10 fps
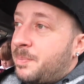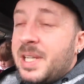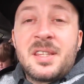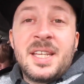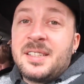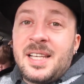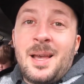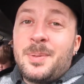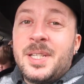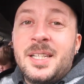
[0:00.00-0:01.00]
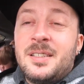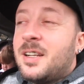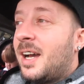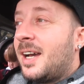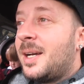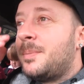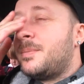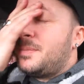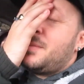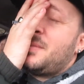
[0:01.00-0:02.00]
big things happening.
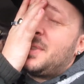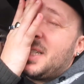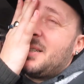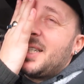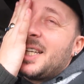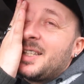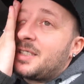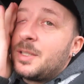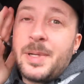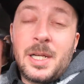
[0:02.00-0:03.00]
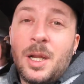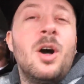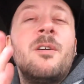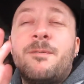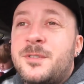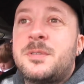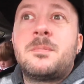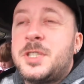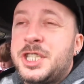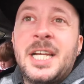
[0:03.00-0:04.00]
Um, so yeah, there's going to be a lot of
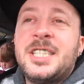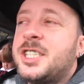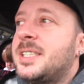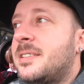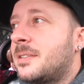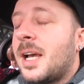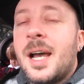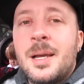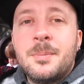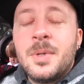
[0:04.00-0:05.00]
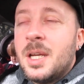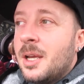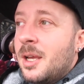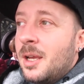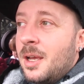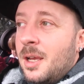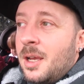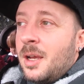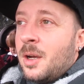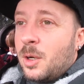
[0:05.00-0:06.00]
changes.
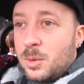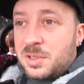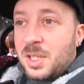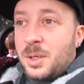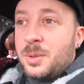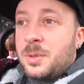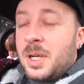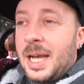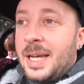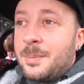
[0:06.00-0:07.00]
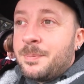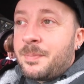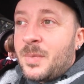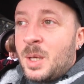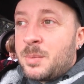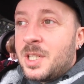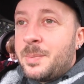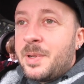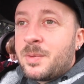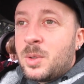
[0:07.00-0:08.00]
also, I'm going to
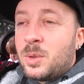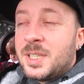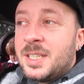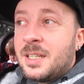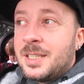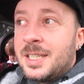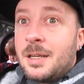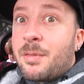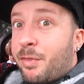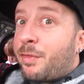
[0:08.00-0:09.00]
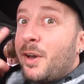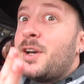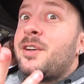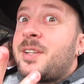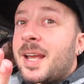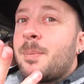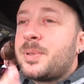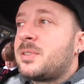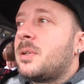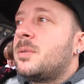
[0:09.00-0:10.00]
be recording the third
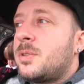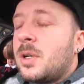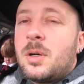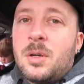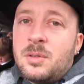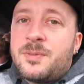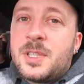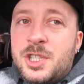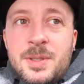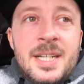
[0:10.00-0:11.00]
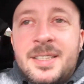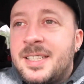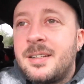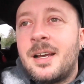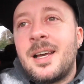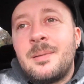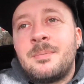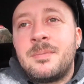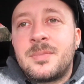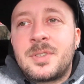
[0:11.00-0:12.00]
episode of Stranded.
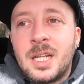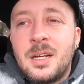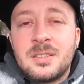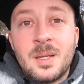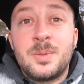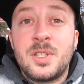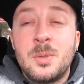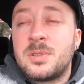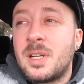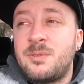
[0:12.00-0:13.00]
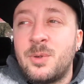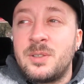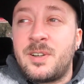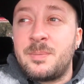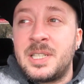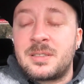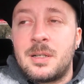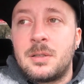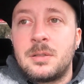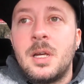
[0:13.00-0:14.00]
Um, the last episode was like 45 minutes
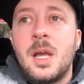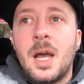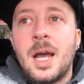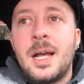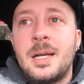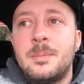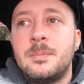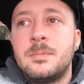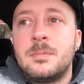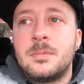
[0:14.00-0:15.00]
long, um,